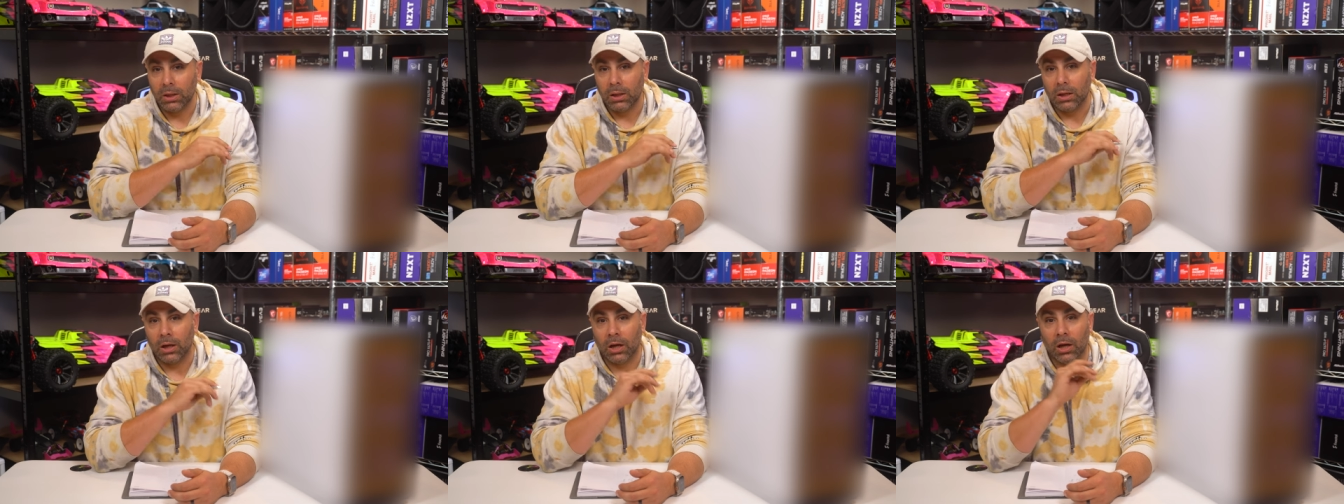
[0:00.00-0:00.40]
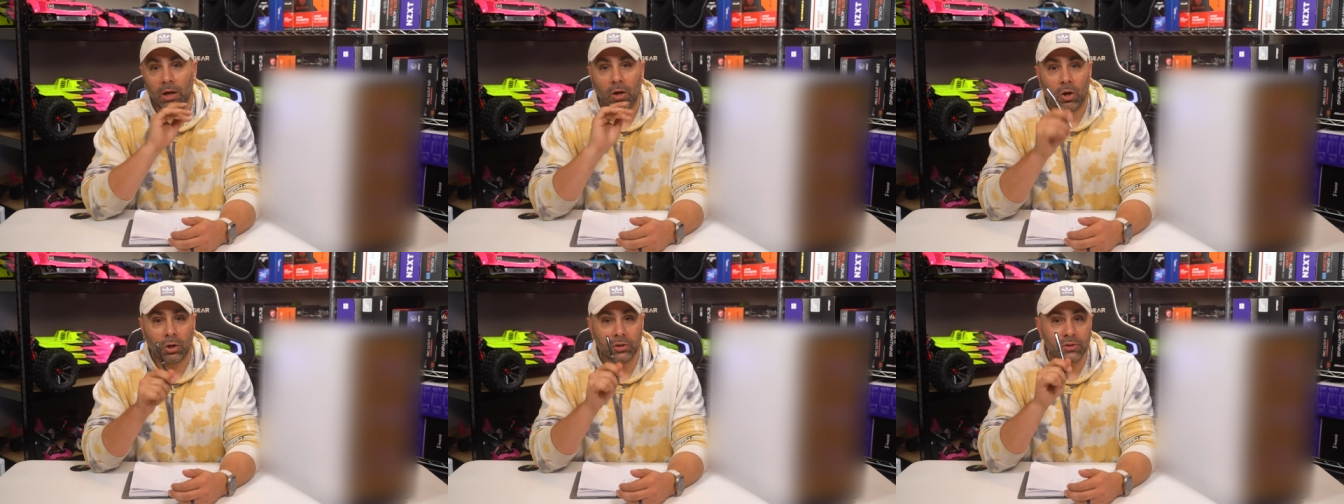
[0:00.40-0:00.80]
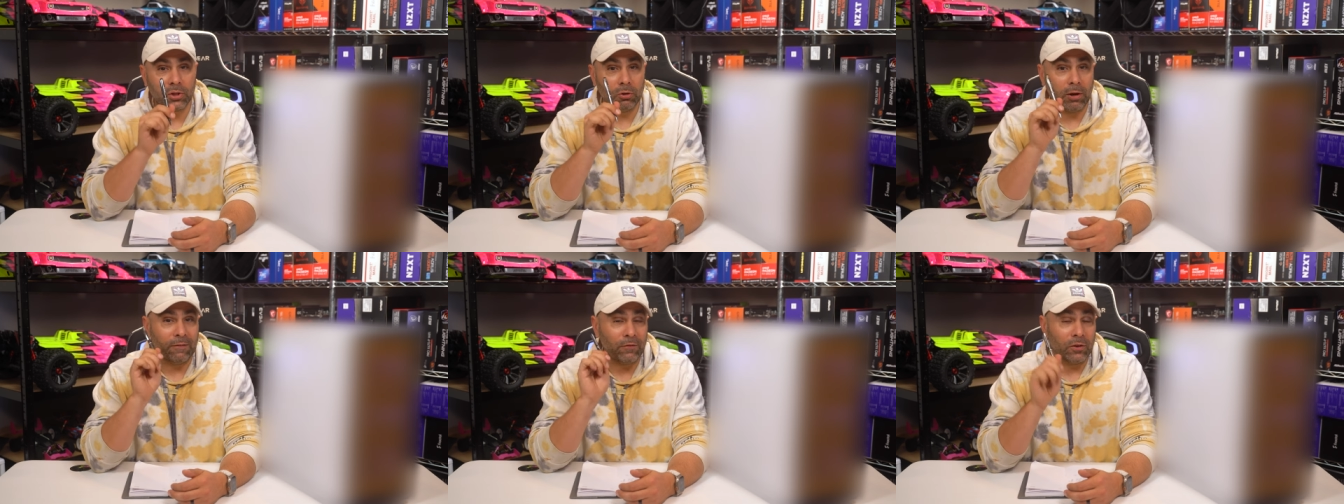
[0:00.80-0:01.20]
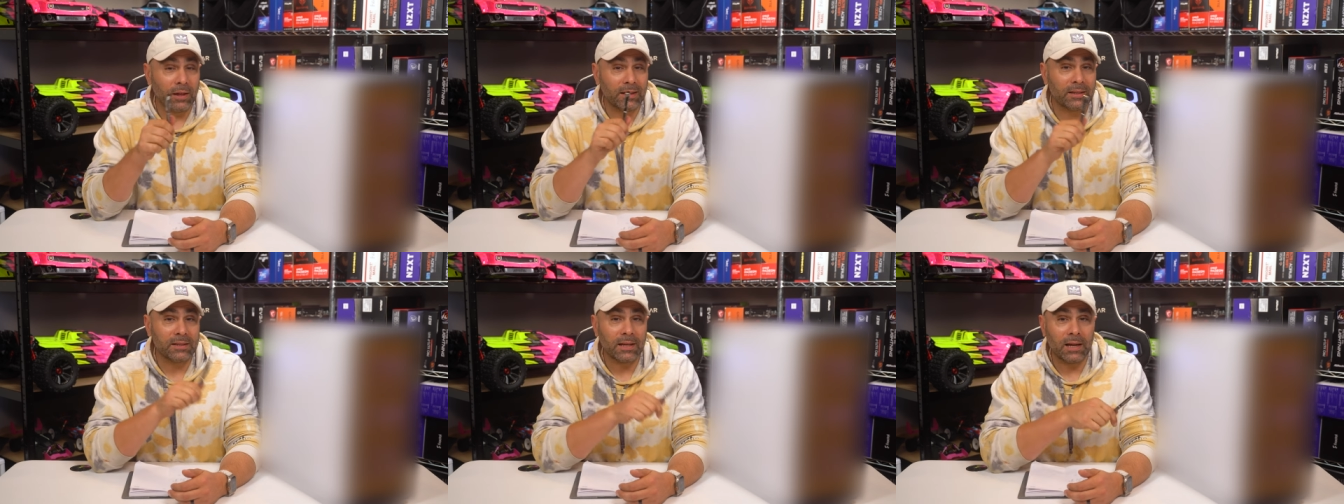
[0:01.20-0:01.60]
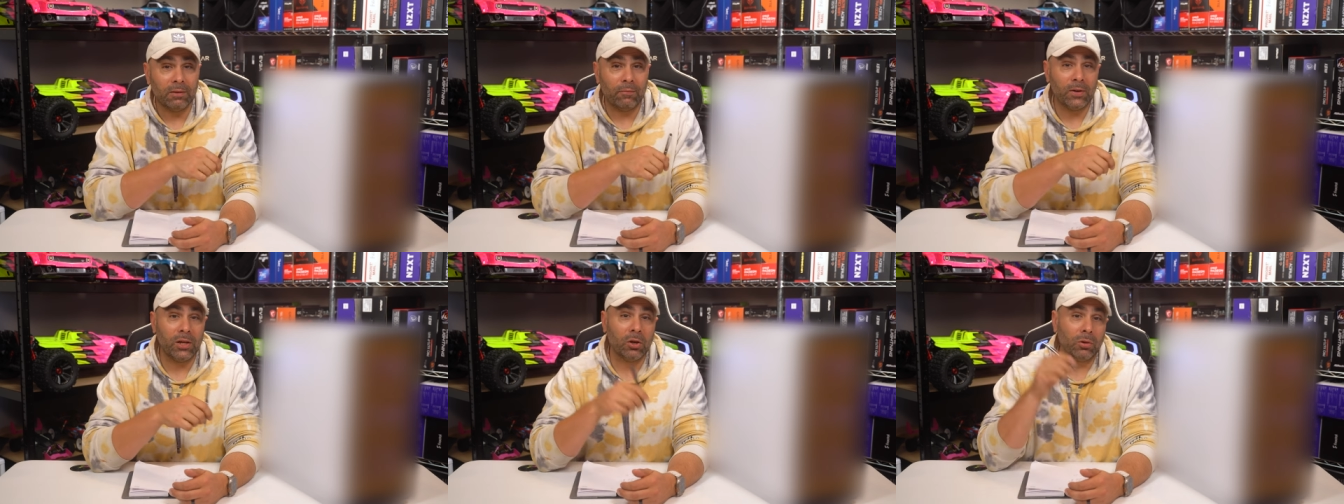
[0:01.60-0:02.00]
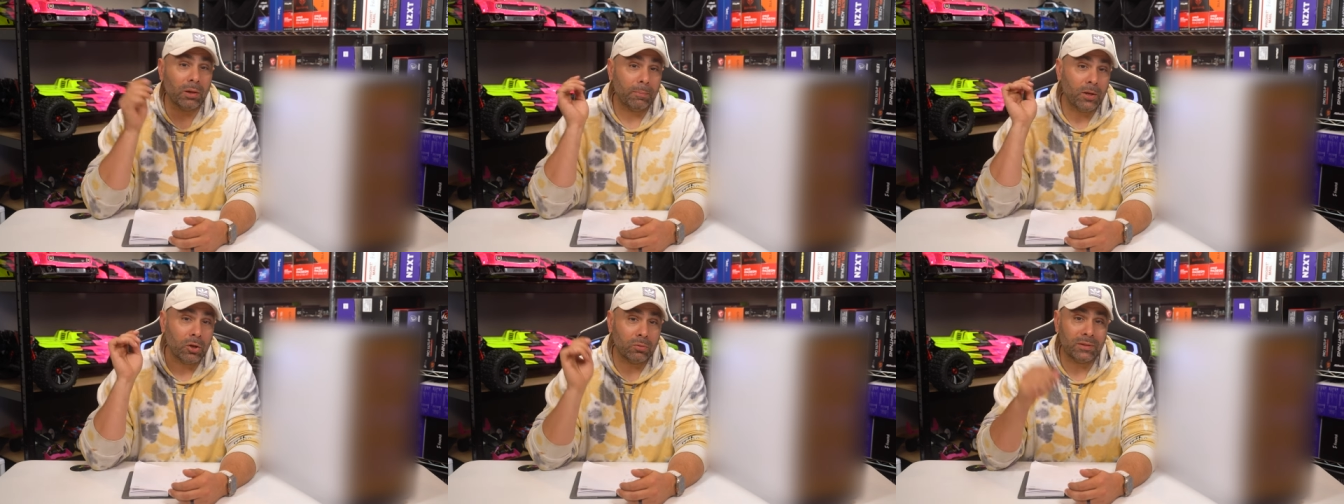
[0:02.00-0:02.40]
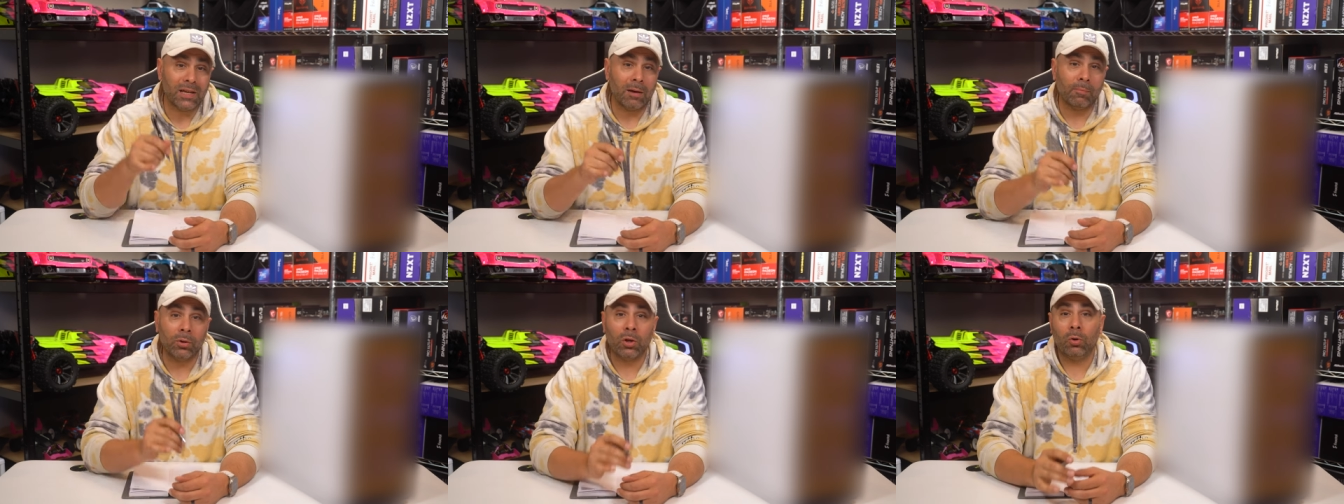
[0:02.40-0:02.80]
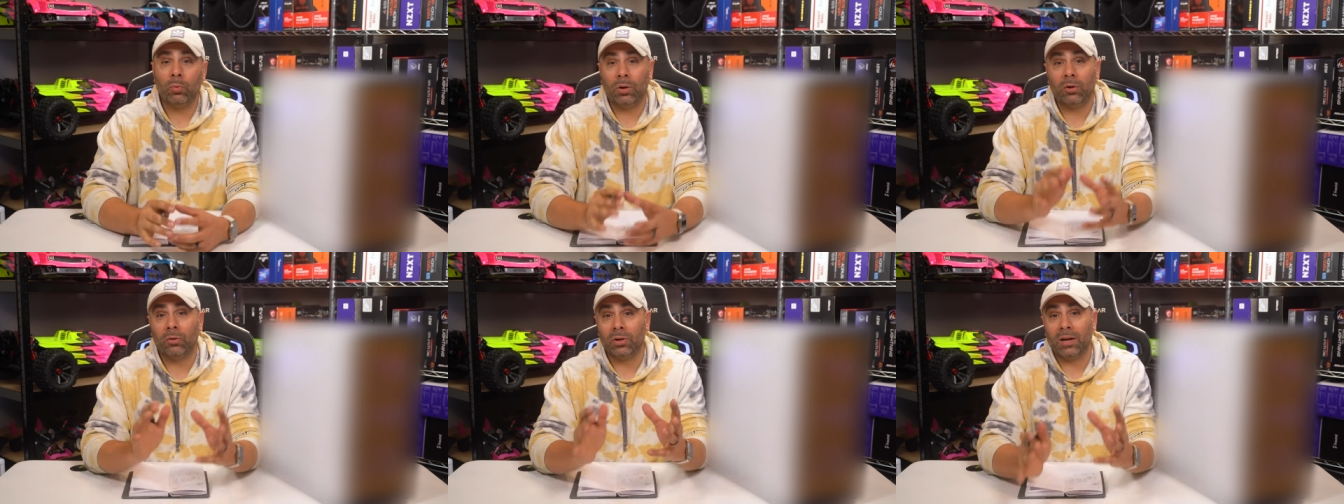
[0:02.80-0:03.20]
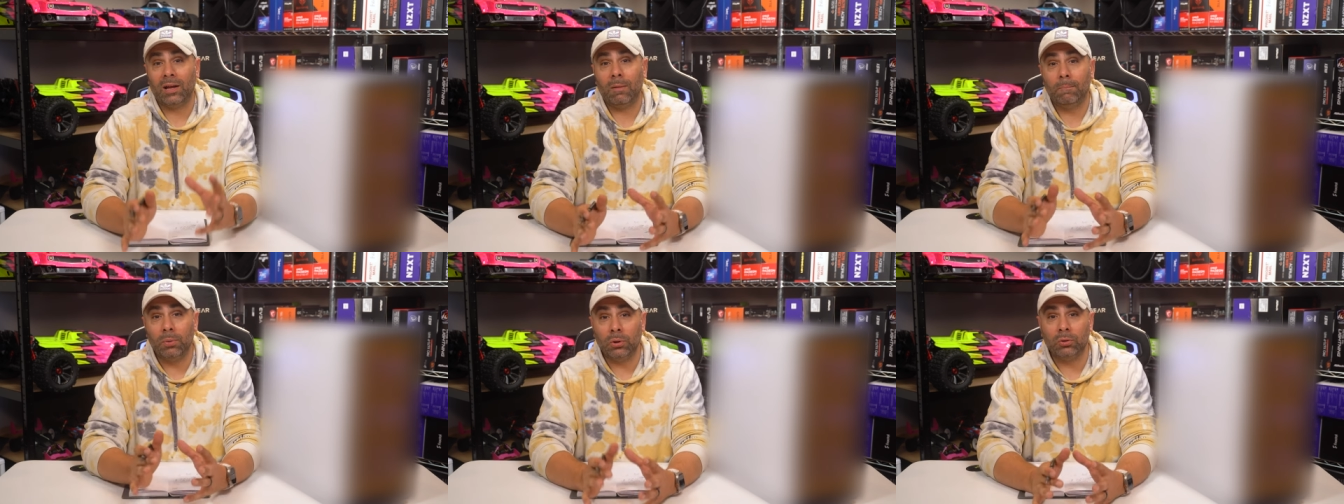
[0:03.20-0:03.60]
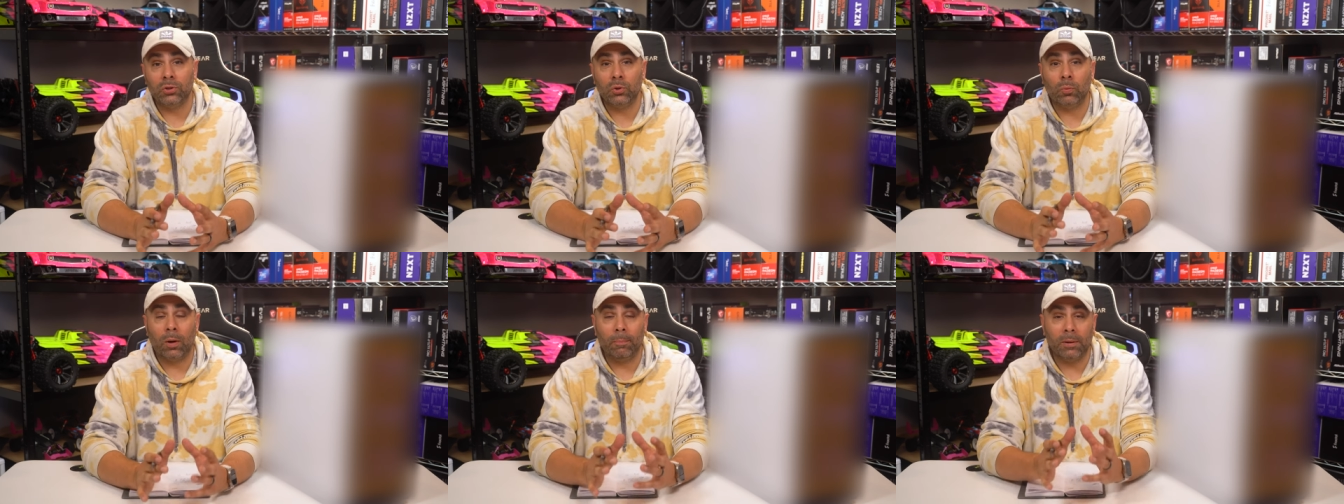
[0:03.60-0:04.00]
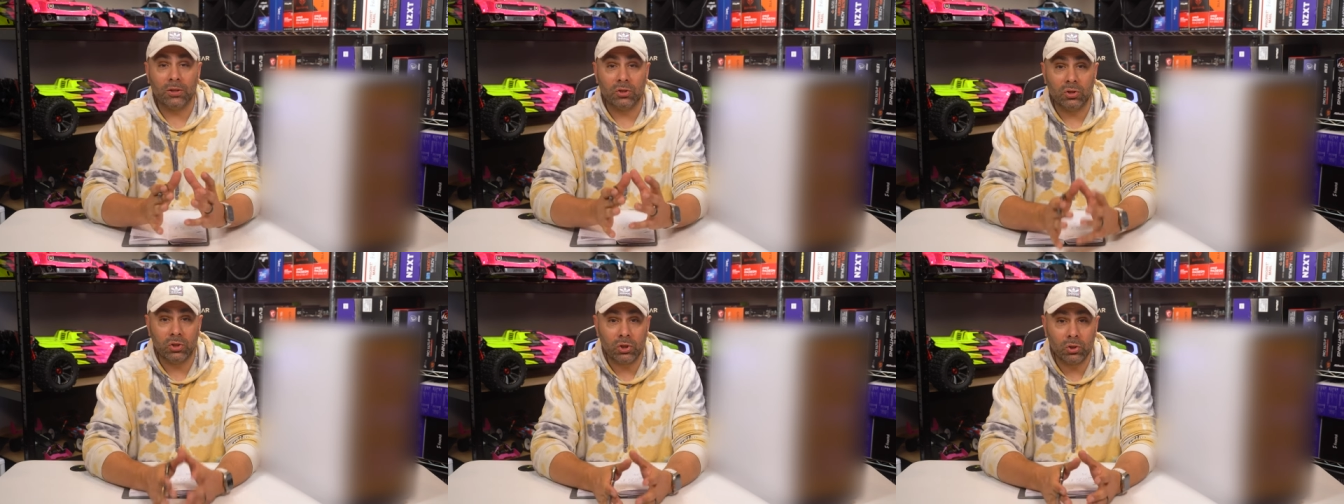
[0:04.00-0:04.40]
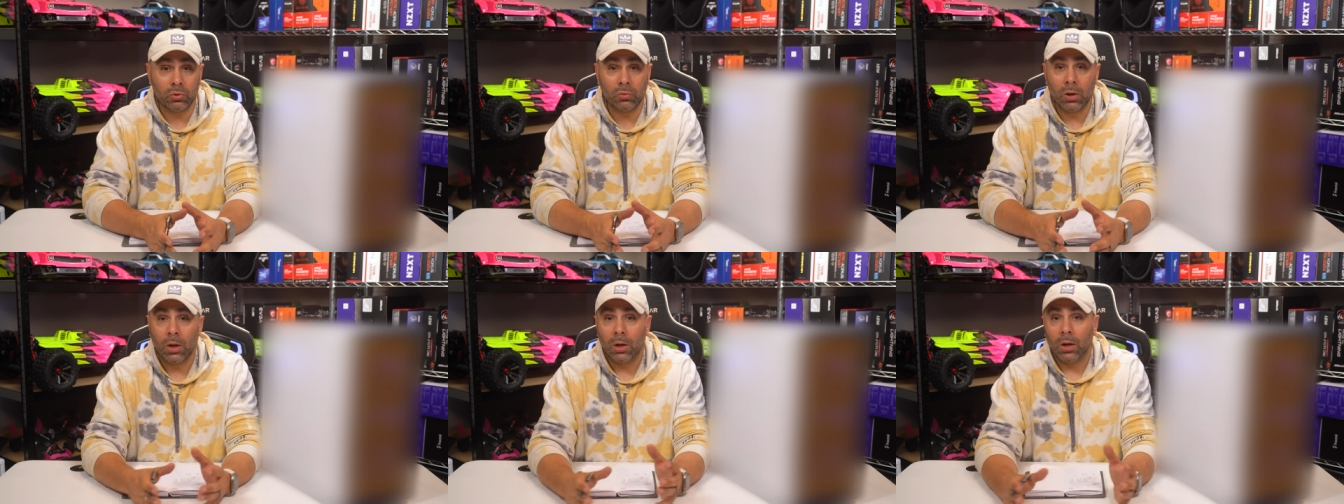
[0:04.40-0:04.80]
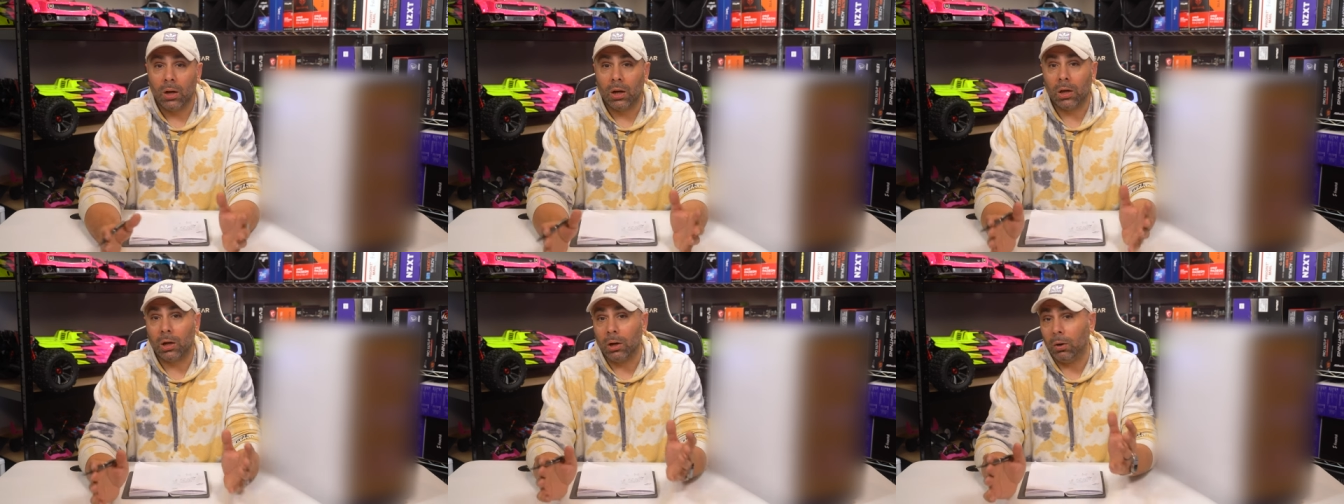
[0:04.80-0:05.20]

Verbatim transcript: Uh, also, if you like this kind of video, let me know down below what other kind of builds you want me to do uh,